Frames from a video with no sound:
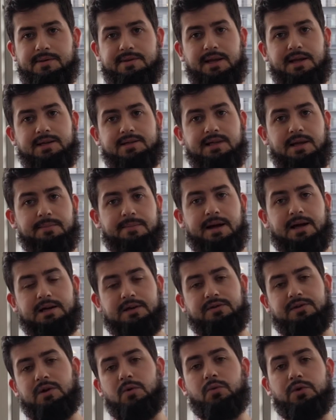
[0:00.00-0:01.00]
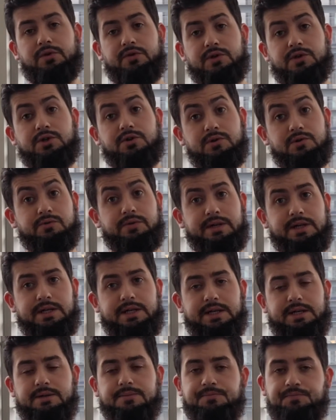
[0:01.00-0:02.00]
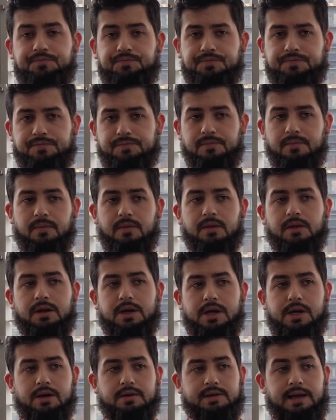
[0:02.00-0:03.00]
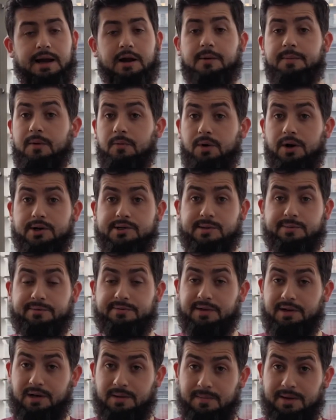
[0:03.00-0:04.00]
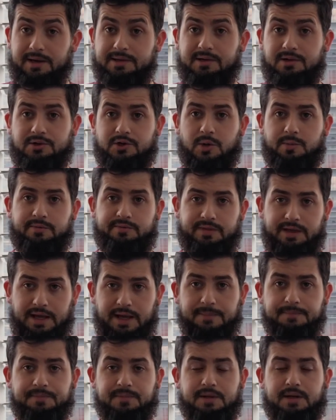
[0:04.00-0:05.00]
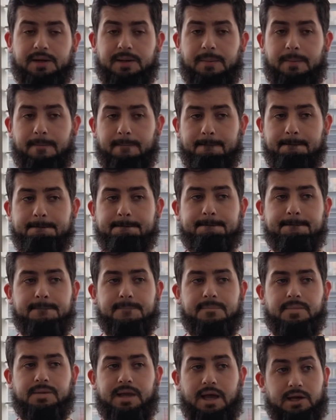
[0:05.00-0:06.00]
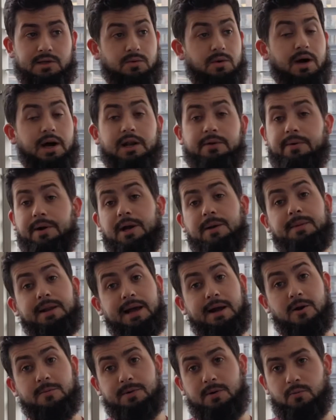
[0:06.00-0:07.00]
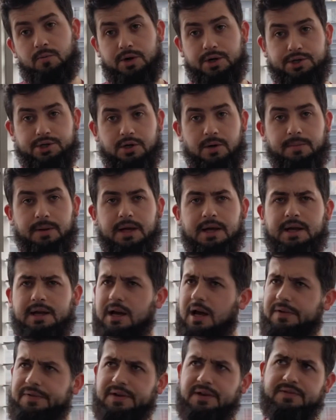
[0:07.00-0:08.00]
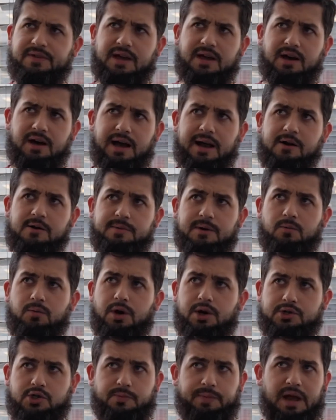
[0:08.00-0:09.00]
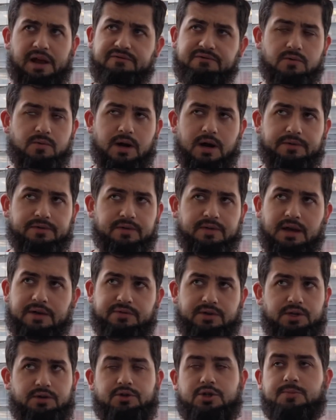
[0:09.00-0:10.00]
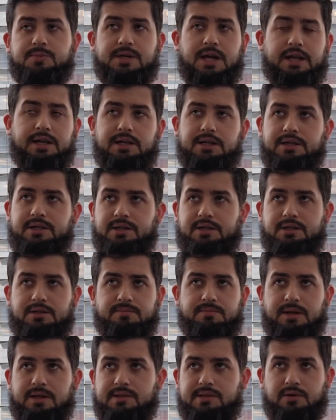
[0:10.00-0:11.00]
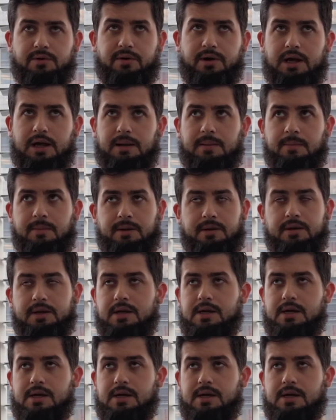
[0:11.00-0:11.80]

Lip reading: take a step back and think, what do the students really need? So Arabic Workshop have done an amazing job of that. So I highly recommend Arabic Workshop. I think they are Arabic Workshop everywhere. I think they have a YouTube channel and an Instagram, and